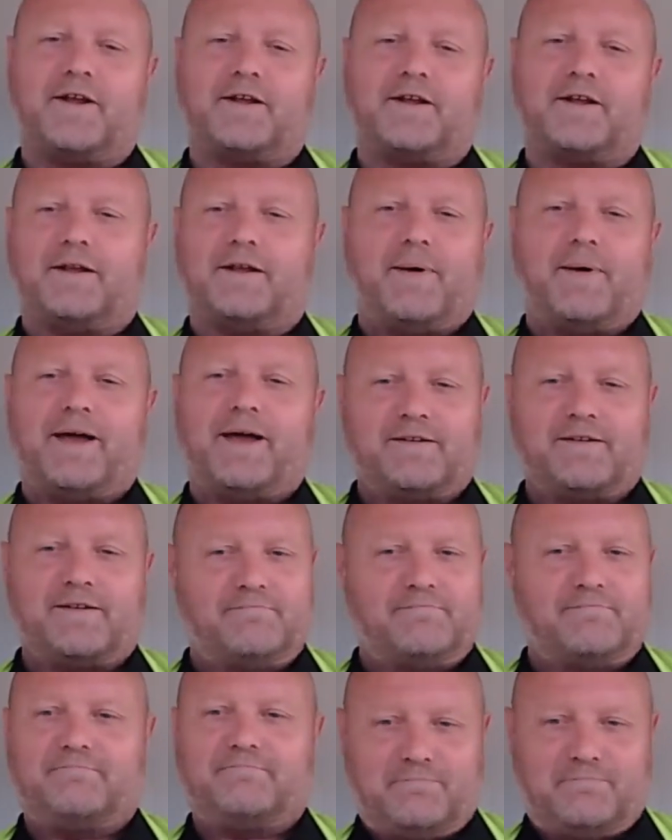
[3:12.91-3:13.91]

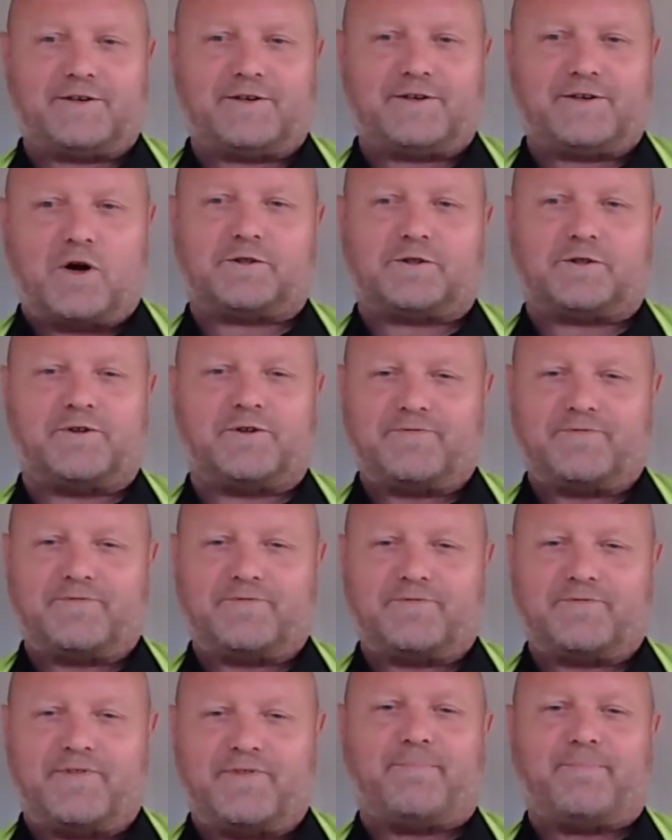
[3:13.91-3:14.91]
My doctor is very
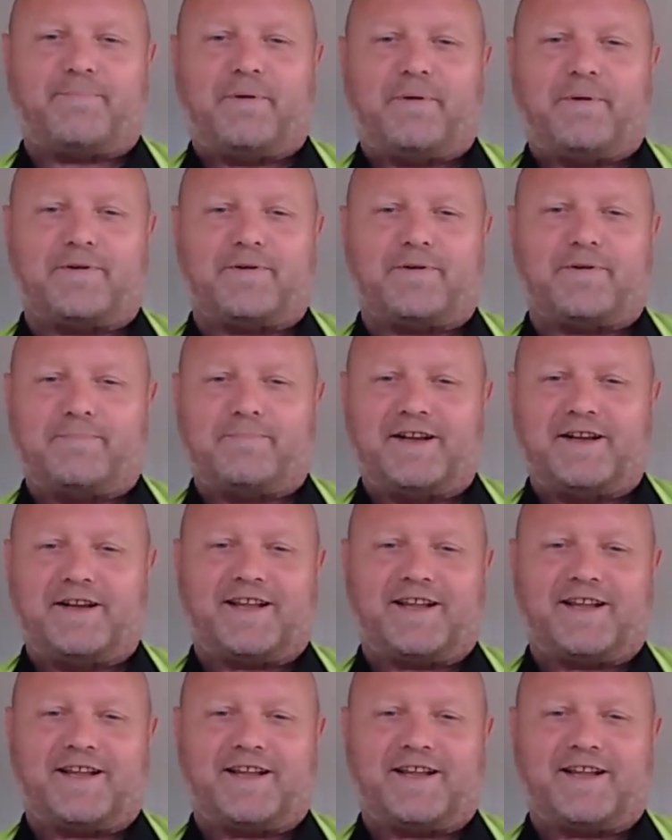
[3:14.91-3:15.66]
happy with me these days.